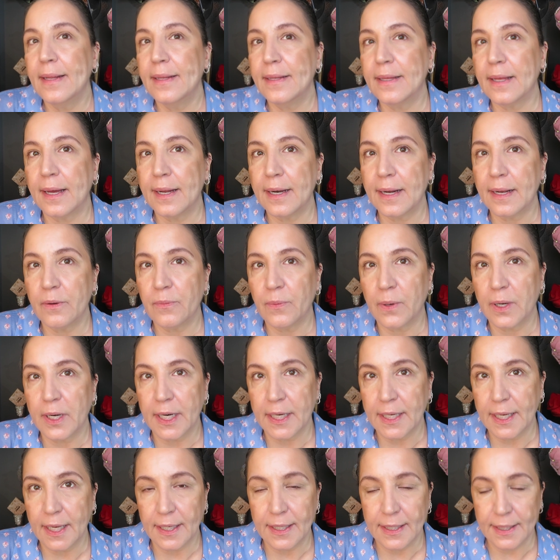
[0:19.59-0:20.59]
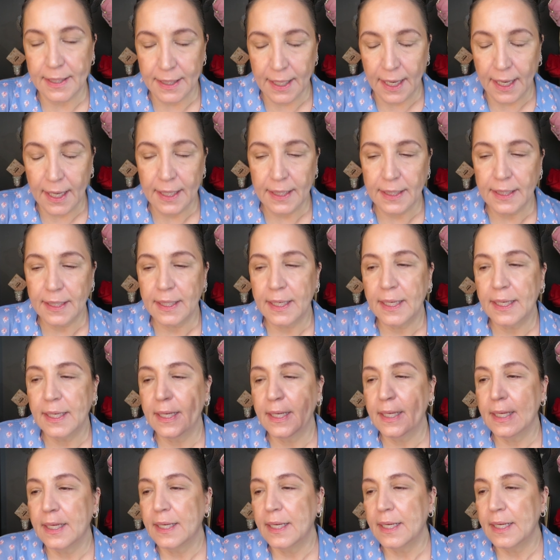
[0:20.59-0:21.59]
that I want to get done
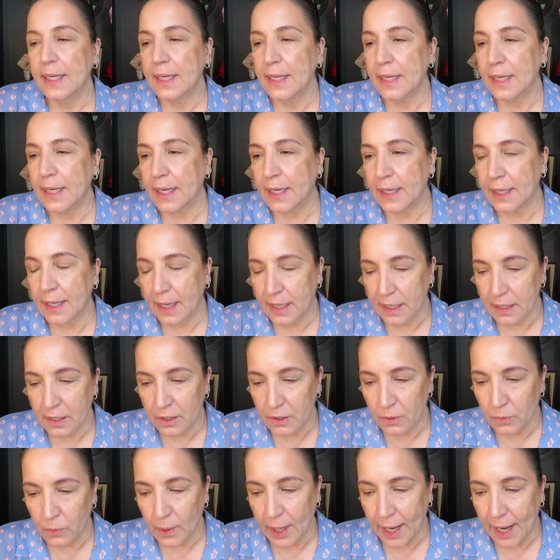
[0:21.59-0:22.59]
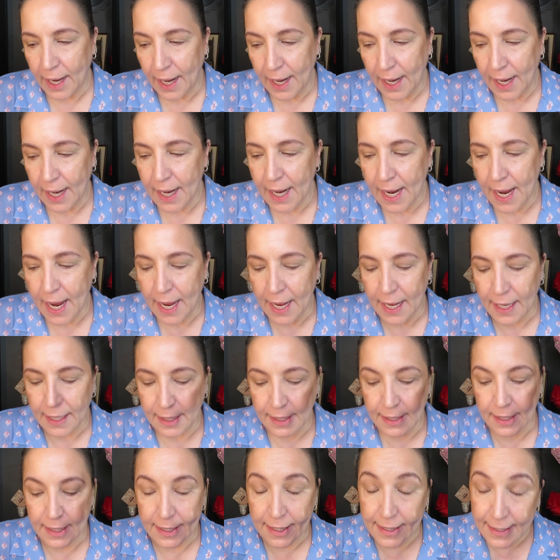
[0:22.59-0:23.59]
and out of the way,
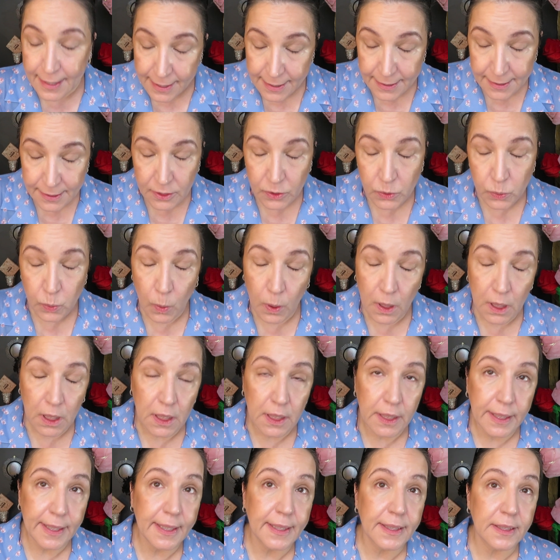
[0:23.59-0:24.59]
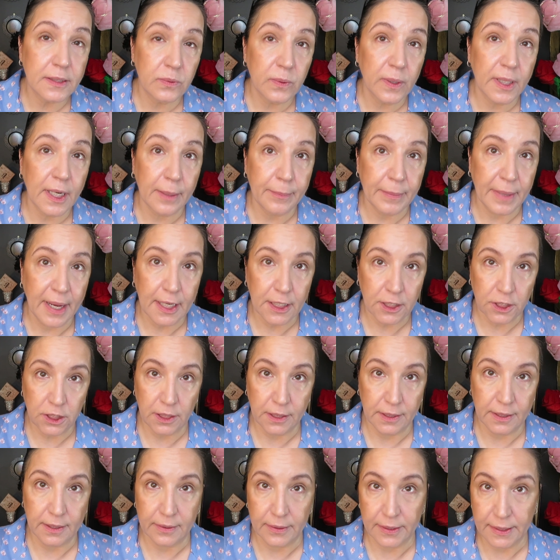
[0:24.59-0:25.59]
and this one is when I'm
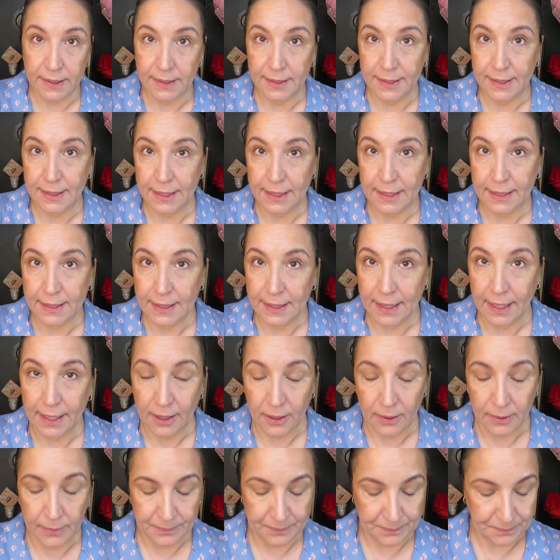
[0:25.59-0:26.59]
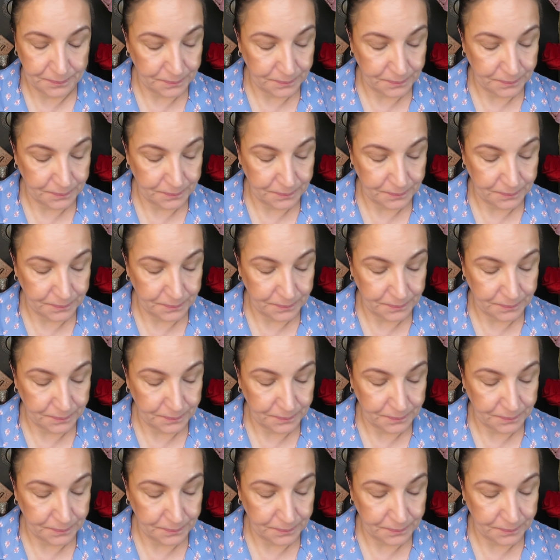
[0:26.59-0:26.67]
actually going to declutter.